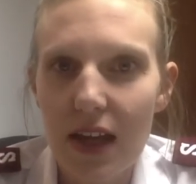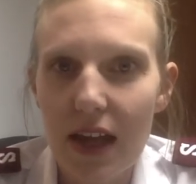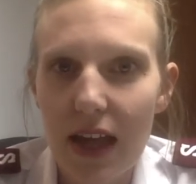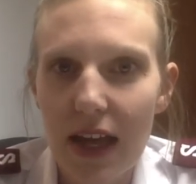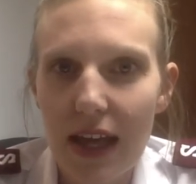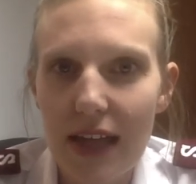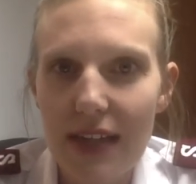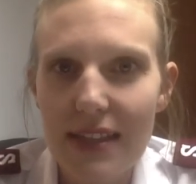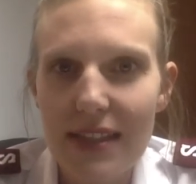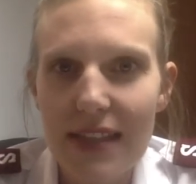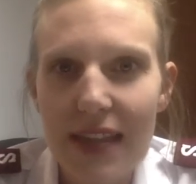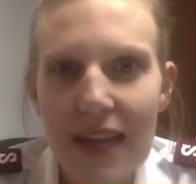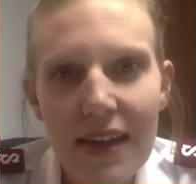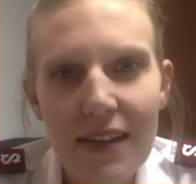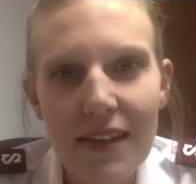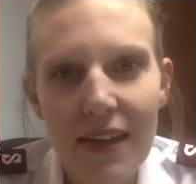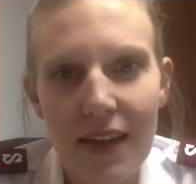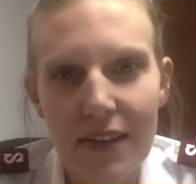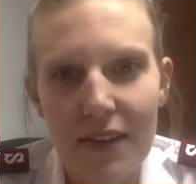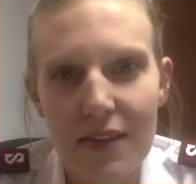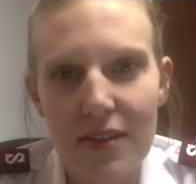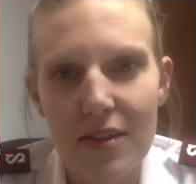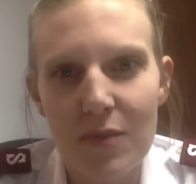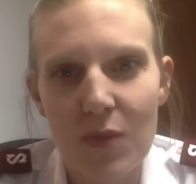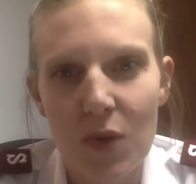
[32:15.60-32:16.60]
And saying that
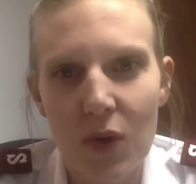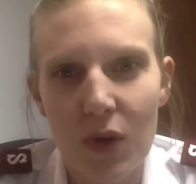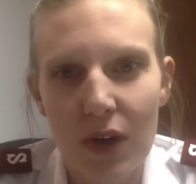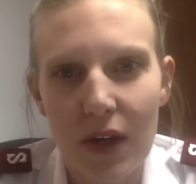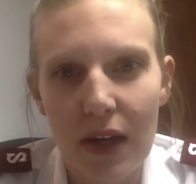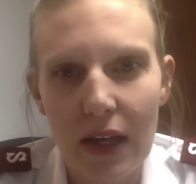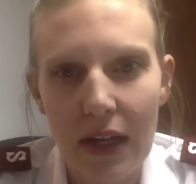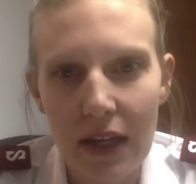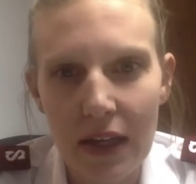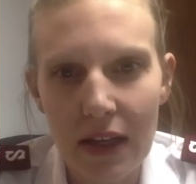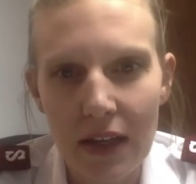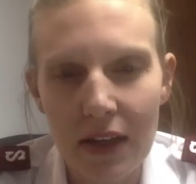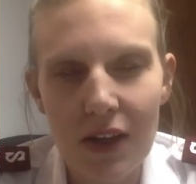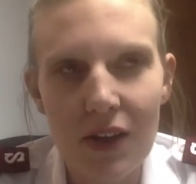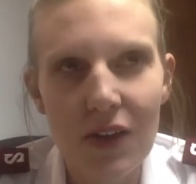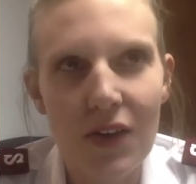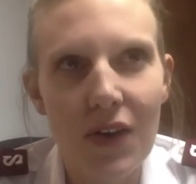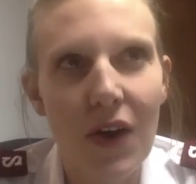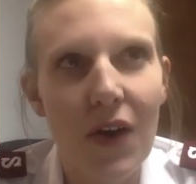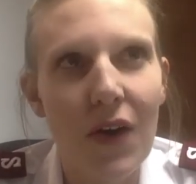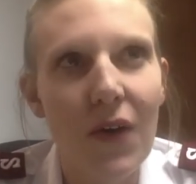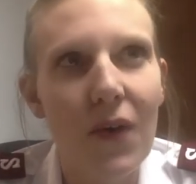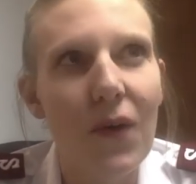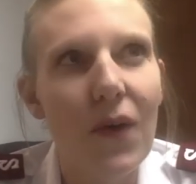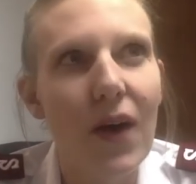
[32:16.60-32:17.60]
this morning, you
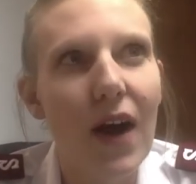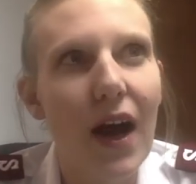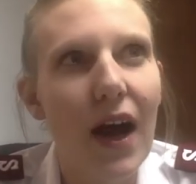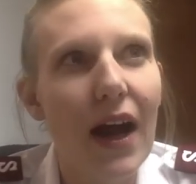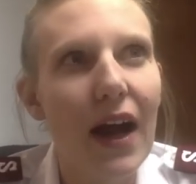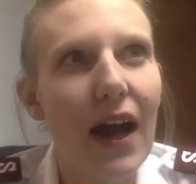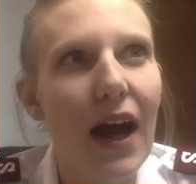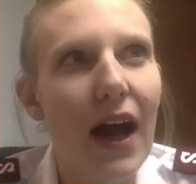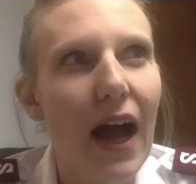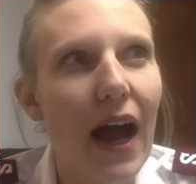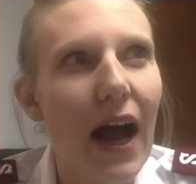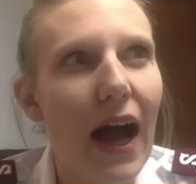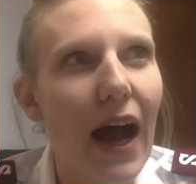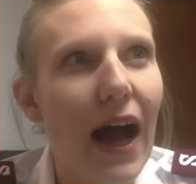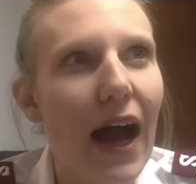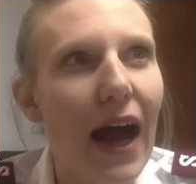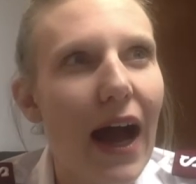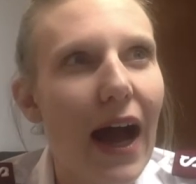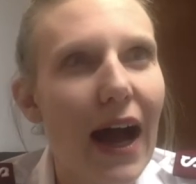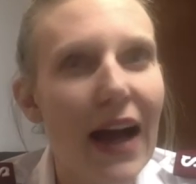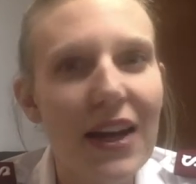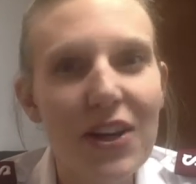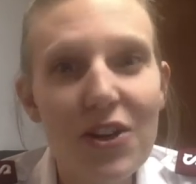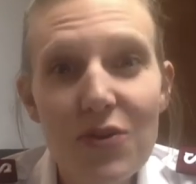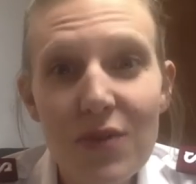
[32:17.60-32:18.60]
know,
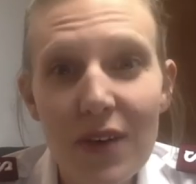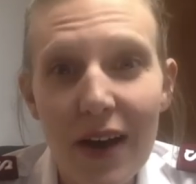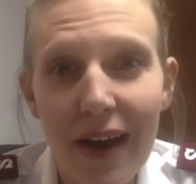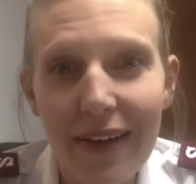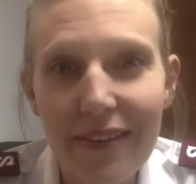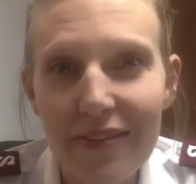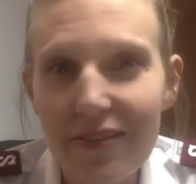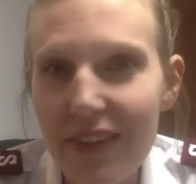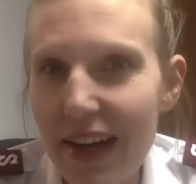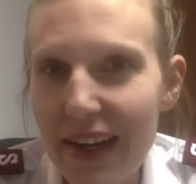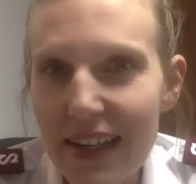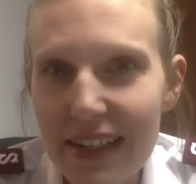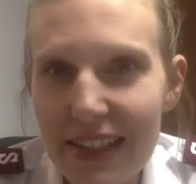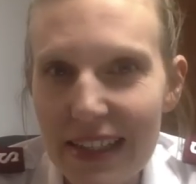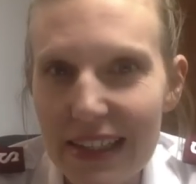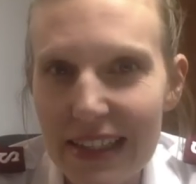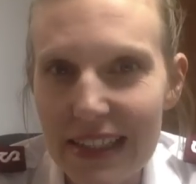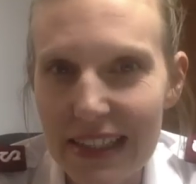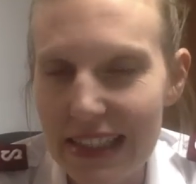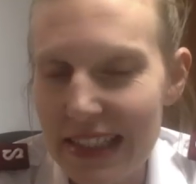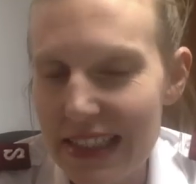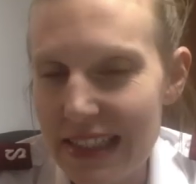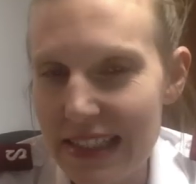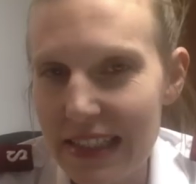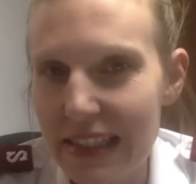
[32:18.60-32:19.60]
I do not find it
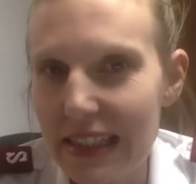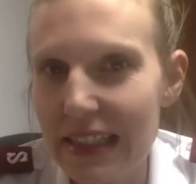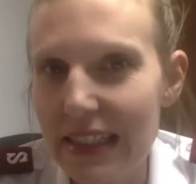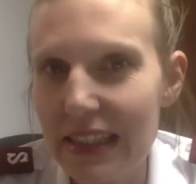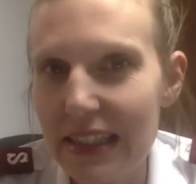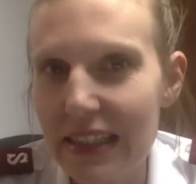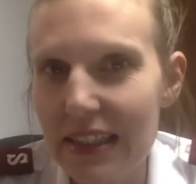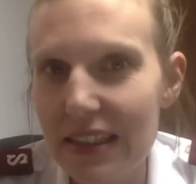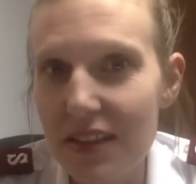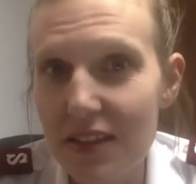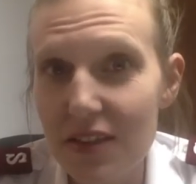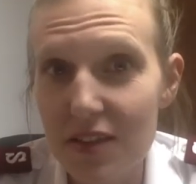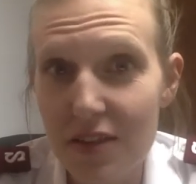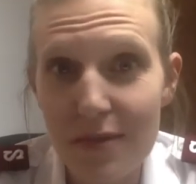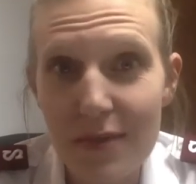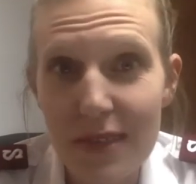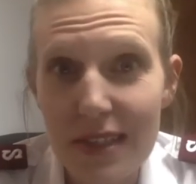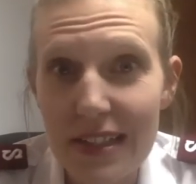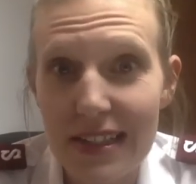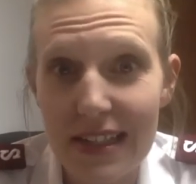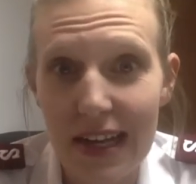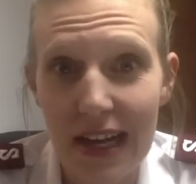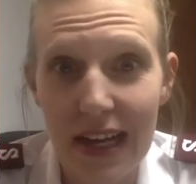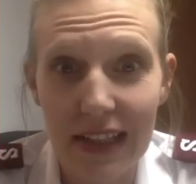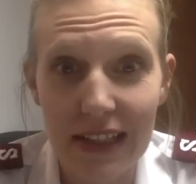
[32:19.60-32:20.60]
easy to be
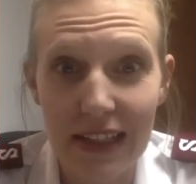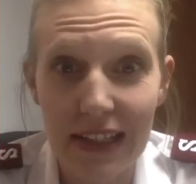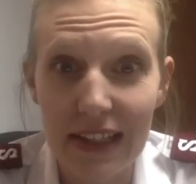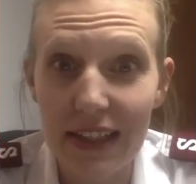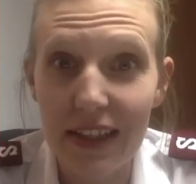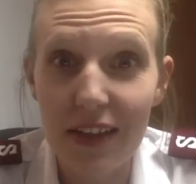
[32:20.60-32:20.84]
silent.